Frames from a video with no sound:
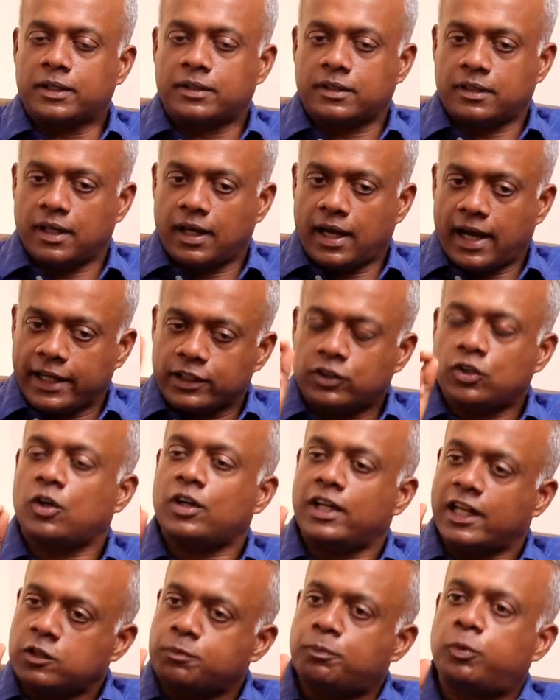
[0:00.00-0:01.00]
But I
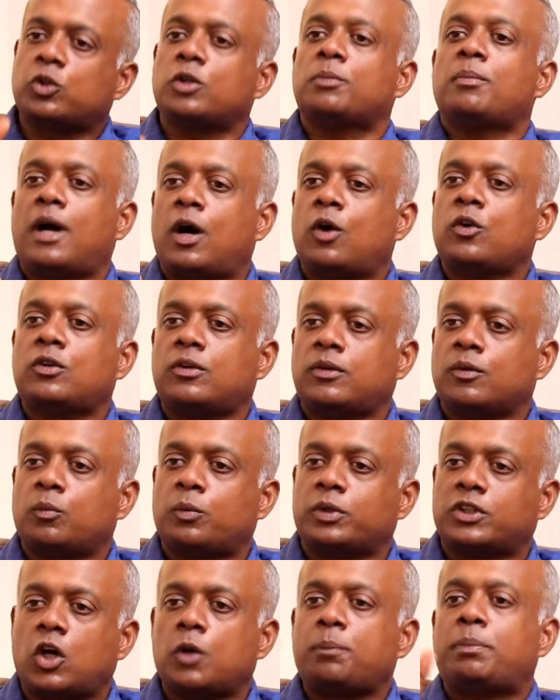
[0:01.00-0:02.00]
thought, let's put him
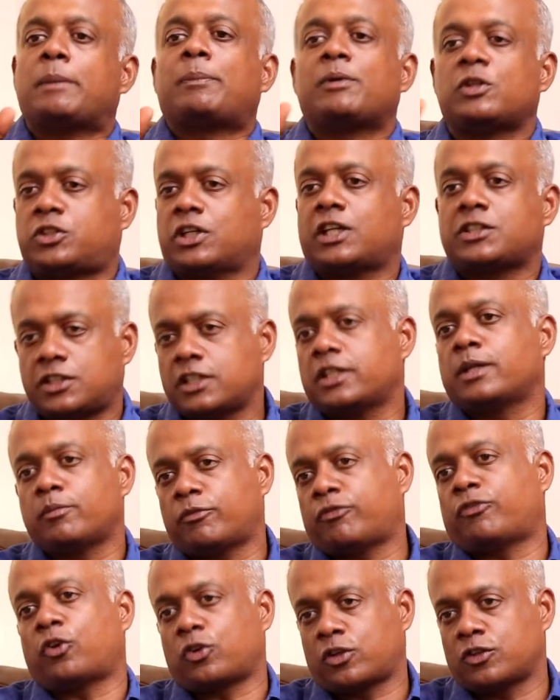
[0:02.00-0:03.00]
out without people judging
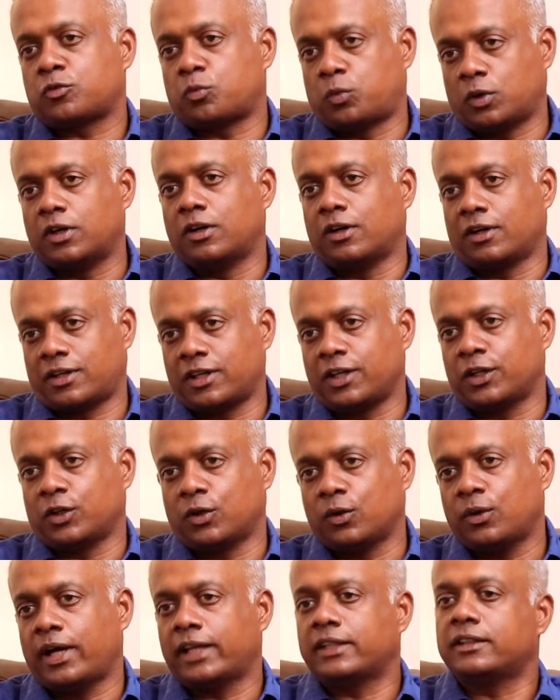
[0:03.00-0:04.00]
him for his work, you
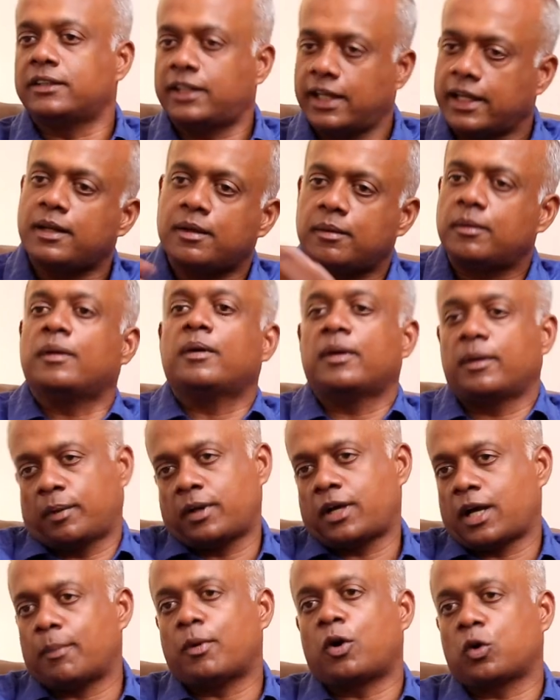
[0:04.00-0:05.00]
know, and then
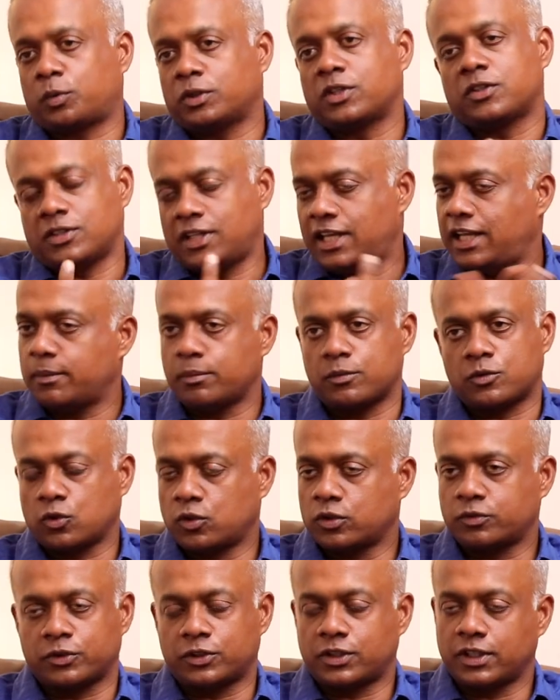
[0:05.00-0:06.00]
come out with his name,
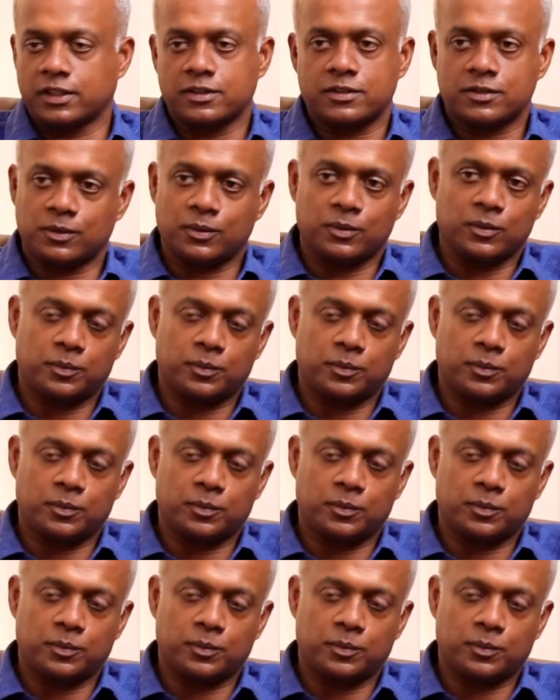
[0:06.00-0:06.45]
sort of thing.